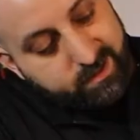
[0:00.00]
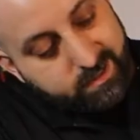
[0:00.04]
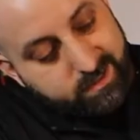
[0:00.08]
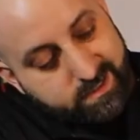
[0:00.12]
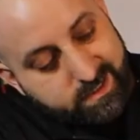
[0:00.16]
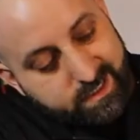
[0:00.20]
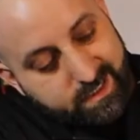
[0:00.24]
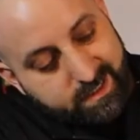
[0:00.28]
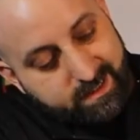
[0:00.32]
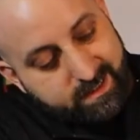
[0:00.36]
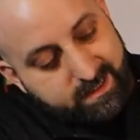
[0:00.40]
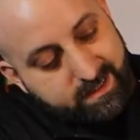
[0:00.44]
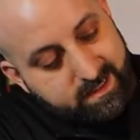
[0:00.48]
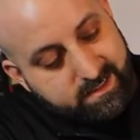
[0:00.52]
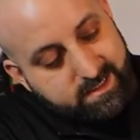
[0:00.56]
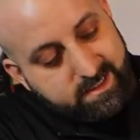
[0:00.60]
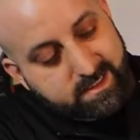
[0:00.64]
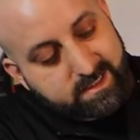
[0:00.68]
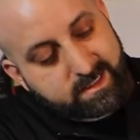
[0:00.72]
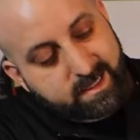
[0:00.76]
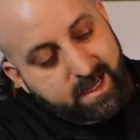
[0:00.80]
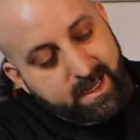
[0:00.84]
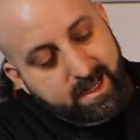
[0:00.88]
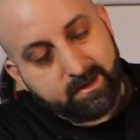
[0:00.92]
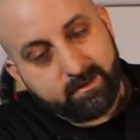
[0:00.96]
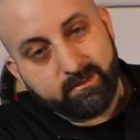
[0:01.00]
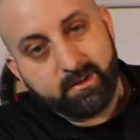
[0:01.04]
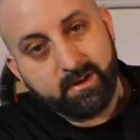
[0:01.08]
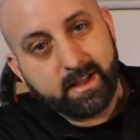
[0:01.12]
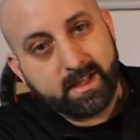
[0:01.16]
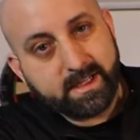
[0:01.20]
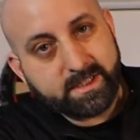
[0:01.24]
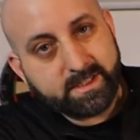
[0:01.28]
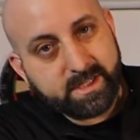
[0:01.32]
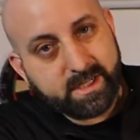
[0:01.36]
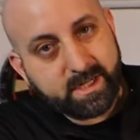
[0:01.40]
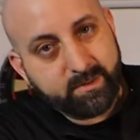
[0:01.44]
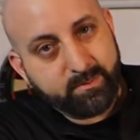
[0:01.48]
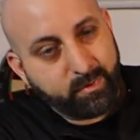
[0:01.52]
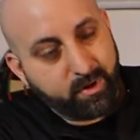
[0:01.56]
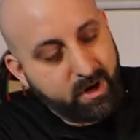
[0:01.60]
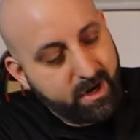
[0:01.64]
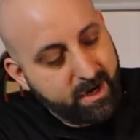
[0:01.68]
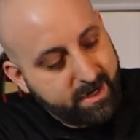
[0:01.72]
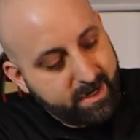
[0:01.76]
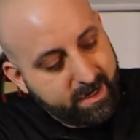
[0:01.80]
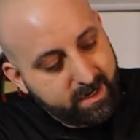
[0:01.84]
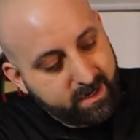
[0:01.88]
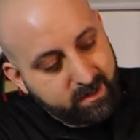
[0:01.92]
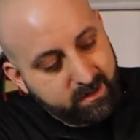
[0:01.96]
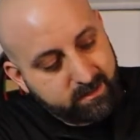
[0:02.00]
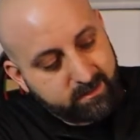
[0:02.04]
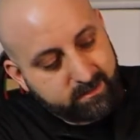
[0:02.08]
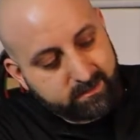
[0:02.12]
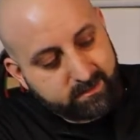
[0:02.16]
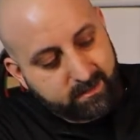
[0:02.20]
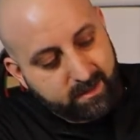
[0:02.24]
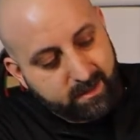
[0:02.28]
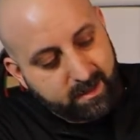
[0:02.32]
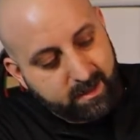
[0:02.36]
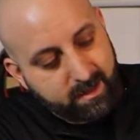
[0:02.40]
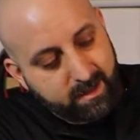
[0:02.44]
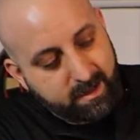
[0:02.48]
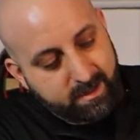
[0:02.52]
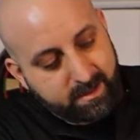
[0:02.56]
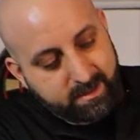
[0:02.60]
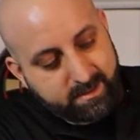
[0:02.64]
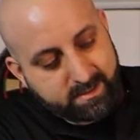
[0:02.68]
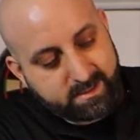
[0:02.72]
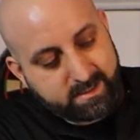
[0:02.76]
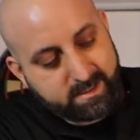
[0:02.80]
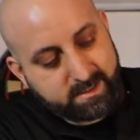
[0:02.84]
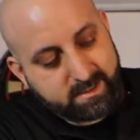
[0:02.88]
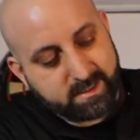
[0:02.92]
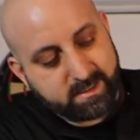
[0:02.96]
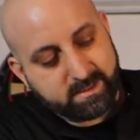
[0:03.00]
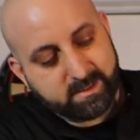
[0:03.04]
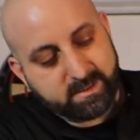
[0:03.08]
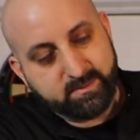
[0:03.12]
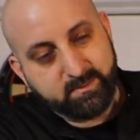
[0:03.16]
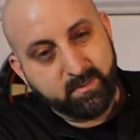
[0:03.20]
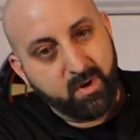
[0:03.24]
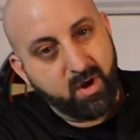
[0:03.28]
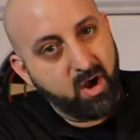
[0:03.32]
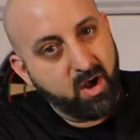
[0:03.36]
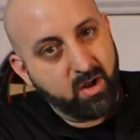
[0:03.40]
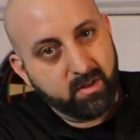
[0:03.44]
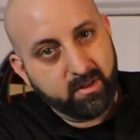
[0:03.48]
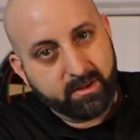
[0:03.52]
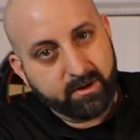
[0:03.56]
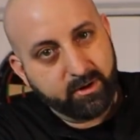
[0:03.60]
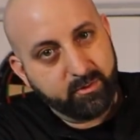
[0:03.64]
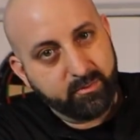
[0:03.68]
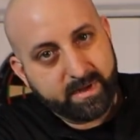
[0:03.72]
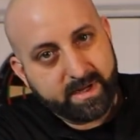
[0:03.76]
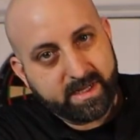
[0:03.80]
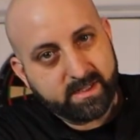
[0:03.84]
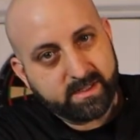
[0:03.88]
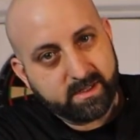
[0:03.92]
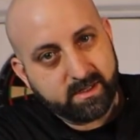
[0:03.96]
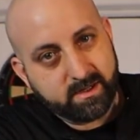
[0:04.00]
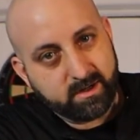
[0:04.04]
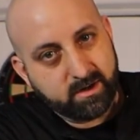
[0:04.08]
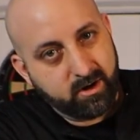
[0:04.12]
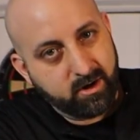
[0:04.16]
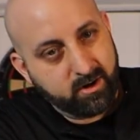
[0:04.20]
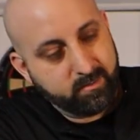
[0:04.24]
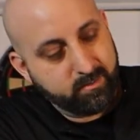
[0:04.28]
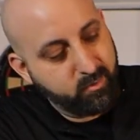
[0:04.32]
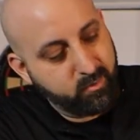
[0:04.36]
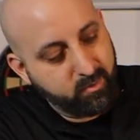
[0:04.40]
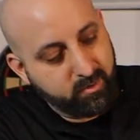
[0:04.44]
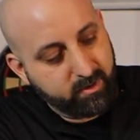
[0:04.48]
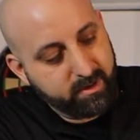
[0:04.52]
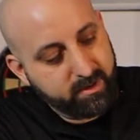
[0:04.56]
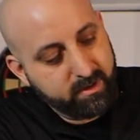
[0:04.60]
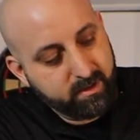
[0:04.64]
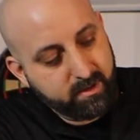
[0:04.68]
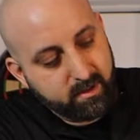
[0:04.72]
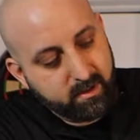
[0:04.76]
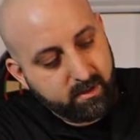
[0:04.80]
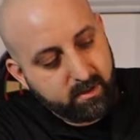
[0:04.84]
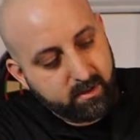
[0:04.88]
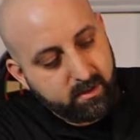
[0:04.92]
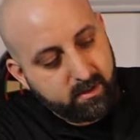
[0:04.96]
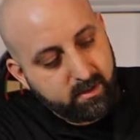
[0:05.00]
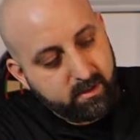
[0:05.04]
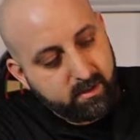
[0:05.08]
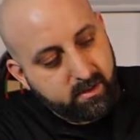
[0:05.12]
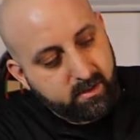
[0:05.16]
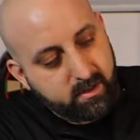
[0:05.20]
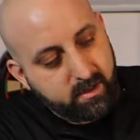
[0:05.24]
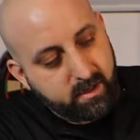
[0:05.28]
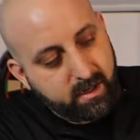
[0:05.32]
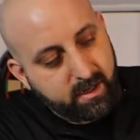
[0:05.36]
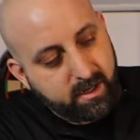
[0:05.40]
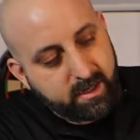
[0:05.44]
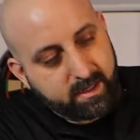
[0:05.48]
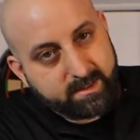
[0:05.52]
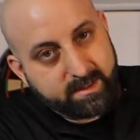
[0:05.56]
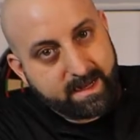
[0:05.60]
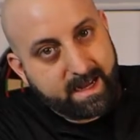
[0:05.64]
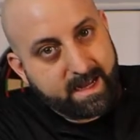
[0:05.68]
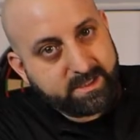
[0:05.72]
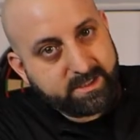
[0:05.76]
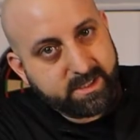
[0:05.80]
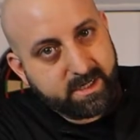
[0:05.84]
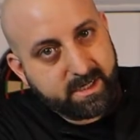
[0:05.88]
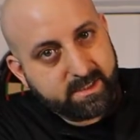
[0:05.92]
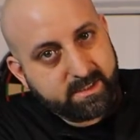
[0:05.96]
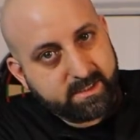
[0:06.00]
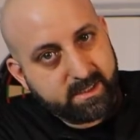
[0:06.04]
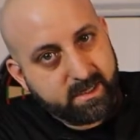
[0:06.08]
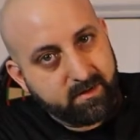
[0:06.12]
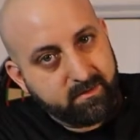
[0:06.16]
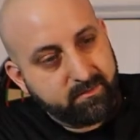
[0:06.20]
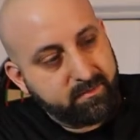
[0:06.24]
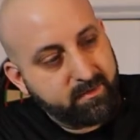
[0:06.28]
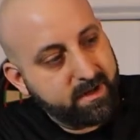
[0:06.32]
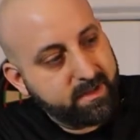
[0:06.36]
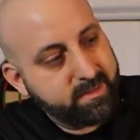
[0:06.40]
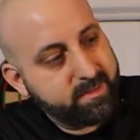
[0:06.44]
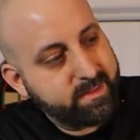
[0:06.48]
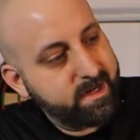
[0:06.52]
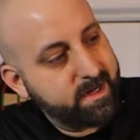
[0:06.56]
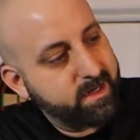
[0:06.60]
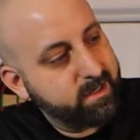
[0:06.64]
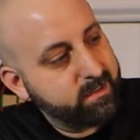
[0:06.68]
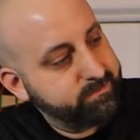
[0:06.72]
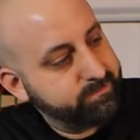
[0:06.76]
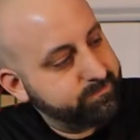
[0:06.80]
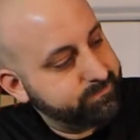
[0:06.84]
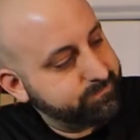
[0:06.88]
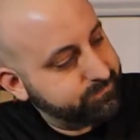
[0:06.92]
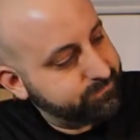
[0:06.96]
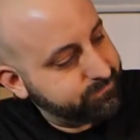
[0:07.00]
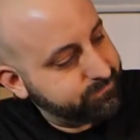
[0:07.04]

You can see that this is kind of really cheap right here. That's just a small little piece of cardboard attaching itself right there.